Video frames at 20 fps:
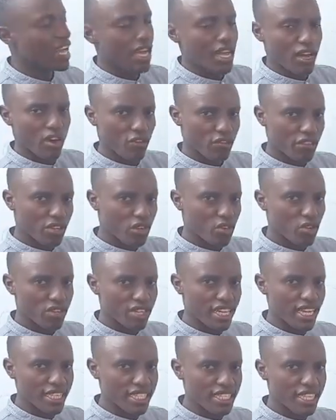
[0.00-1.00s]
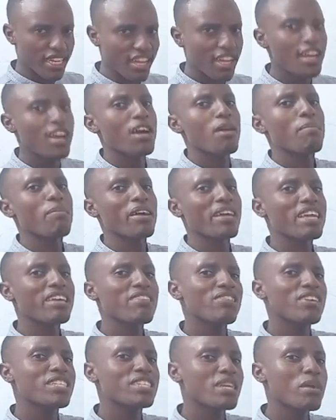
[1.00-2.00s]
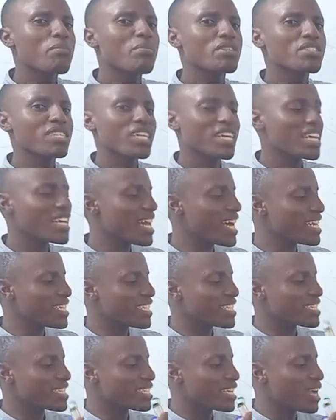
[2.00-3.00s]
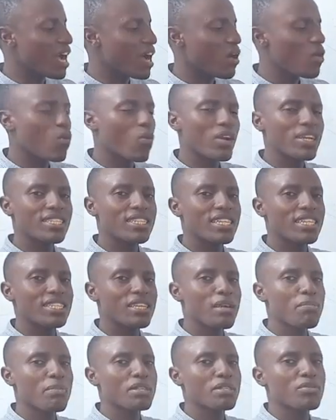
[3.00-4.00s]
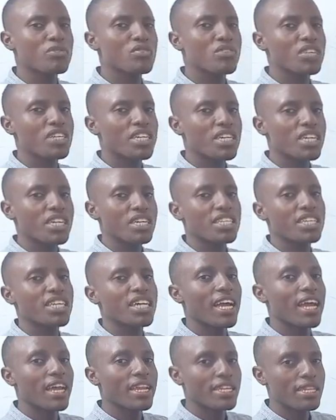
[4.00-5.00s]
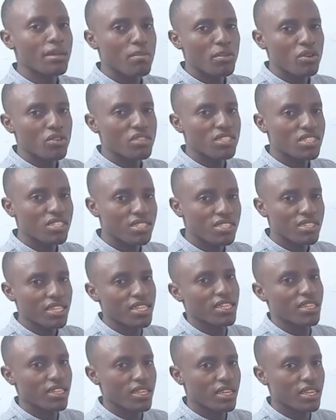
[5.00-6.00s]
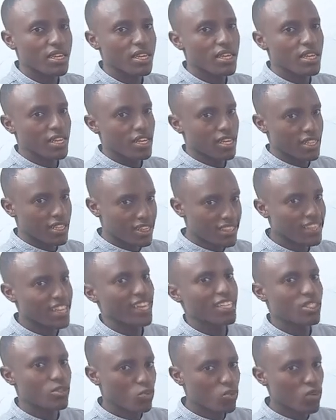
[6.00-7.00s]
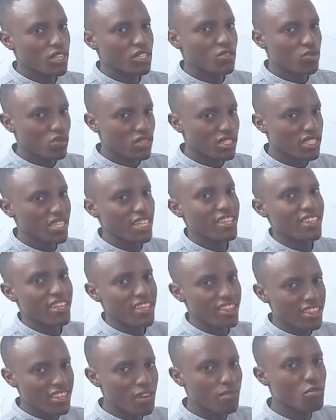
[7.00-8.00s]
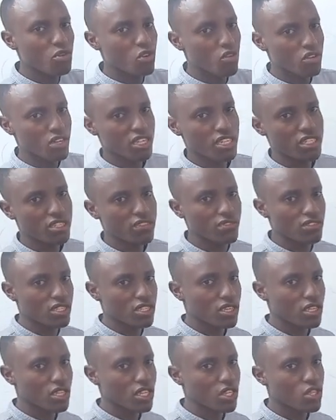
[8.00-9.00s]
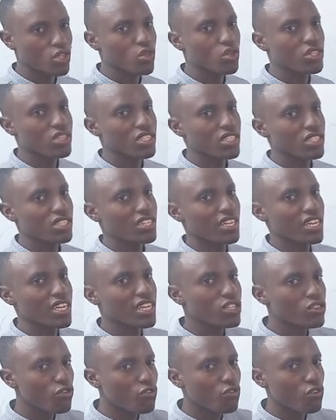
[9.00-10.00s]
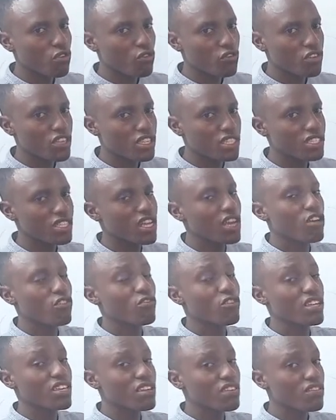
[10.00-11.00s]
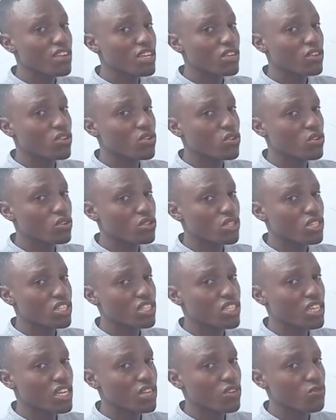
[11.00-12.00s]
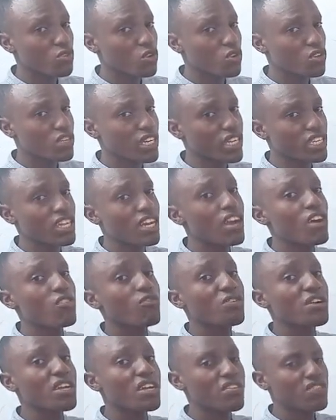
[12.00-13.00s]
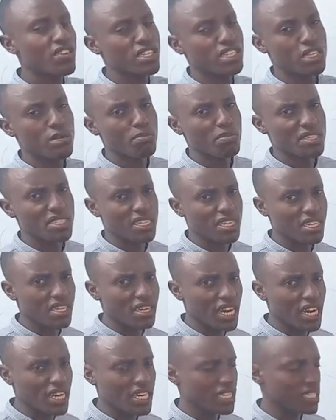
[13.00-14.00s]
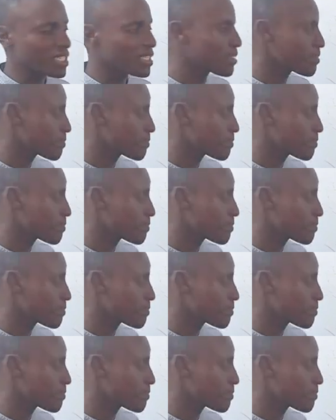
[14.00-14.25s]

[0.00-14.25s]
of the conductor per given temperature gradient, what the temperature between here and about its strength. That's what we say the thermal conductivity. So it's just the rate of flow of heat for a given cross-section area of a conductor for a given temperature gradient.